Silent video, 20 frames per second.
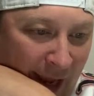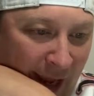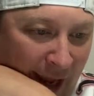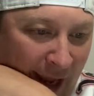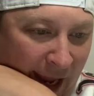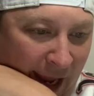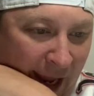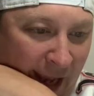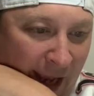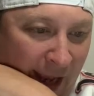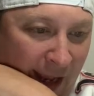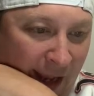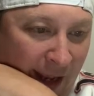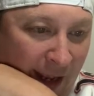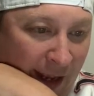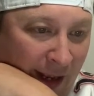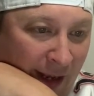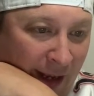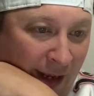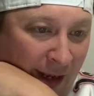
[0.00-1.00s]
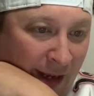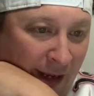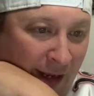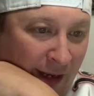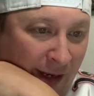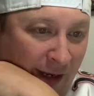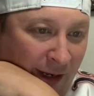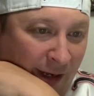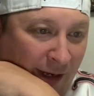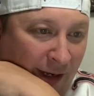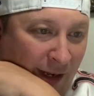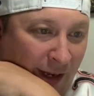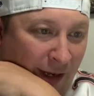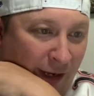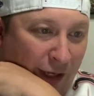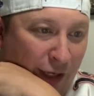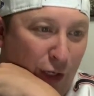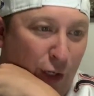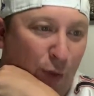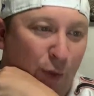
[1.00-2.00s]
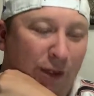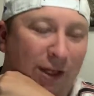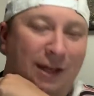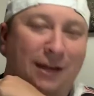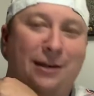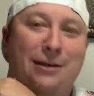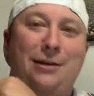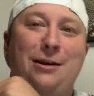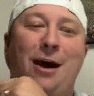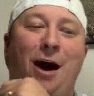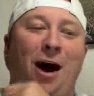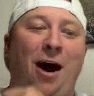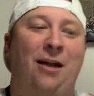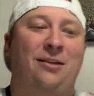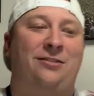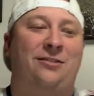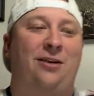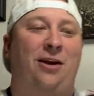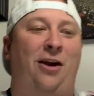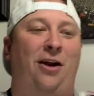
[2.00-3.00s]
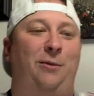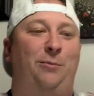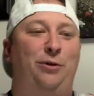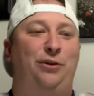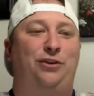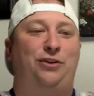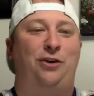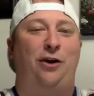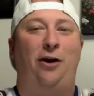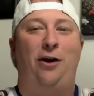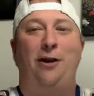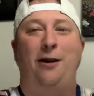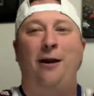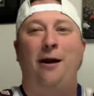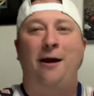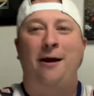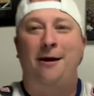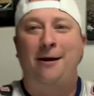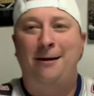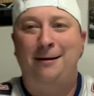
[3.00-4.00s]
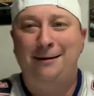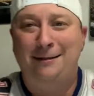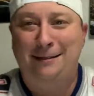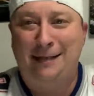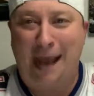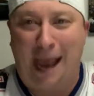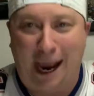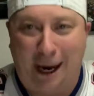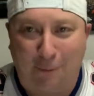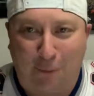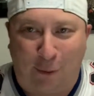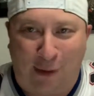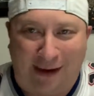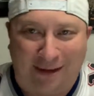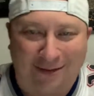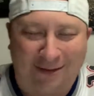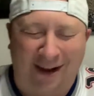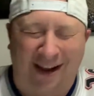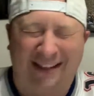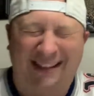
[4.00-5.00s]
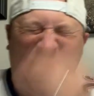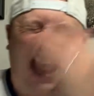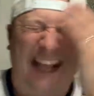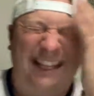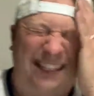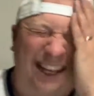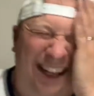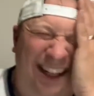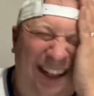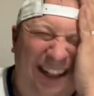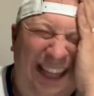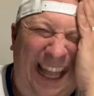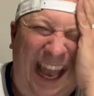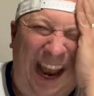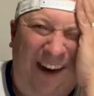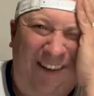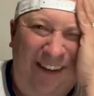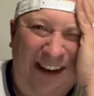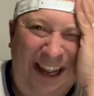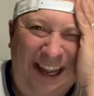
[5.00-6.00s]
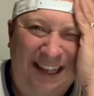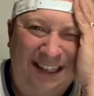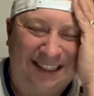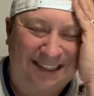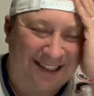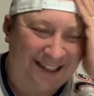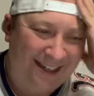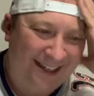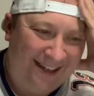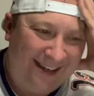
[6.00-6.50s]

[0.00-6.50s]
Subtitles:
And you did not start him. You started Dak Prescott. That's hilarious.